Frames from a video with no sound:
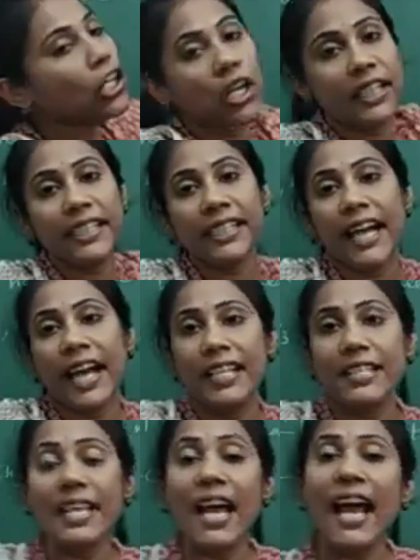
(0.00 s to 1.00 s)
call it
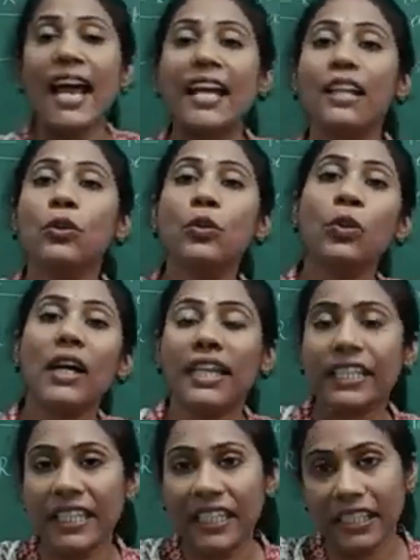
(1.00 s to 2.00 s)
as
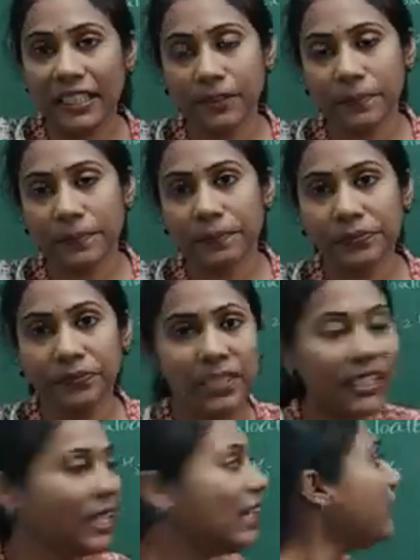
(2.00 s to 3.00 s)
haloarene.
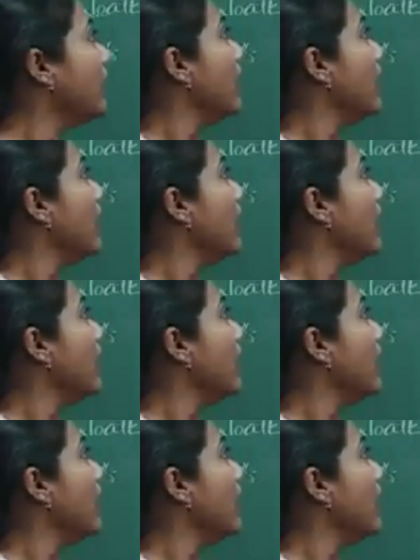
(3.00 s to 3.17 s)
Clear?